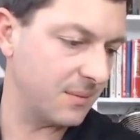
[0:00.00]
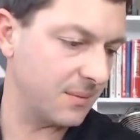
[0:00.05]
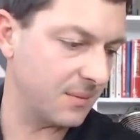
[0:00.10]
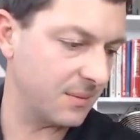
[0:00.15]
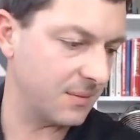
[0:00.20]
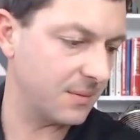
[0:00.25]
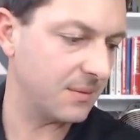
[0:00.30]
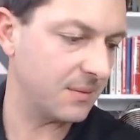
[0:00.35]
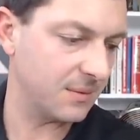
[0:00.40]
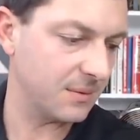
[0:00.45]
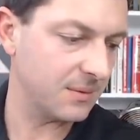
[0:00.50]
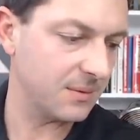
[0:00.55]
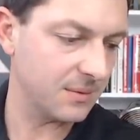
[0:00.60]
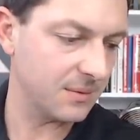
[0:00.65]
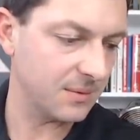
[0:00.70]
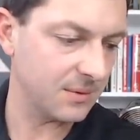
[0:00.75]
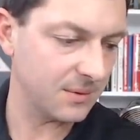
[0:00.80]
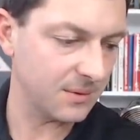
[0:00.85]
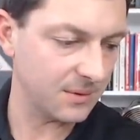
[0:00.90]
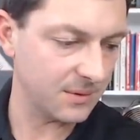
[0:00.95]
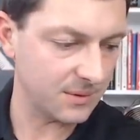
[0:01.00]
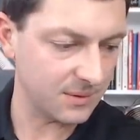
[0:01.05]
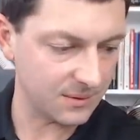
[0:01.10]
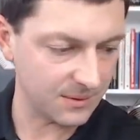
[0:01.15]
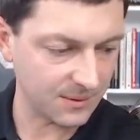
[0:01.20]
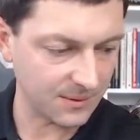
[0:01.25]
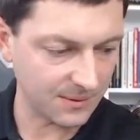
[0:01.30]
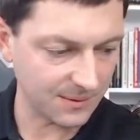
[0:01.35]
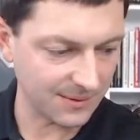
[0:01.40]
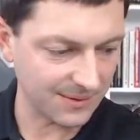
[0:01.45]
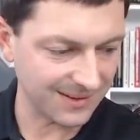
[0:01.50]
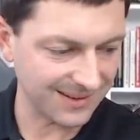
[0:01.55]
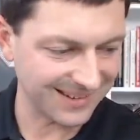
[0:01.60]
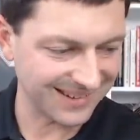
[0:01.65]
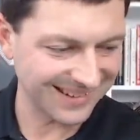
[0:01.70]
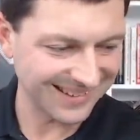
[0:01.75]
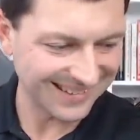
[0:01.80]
(no one is talking)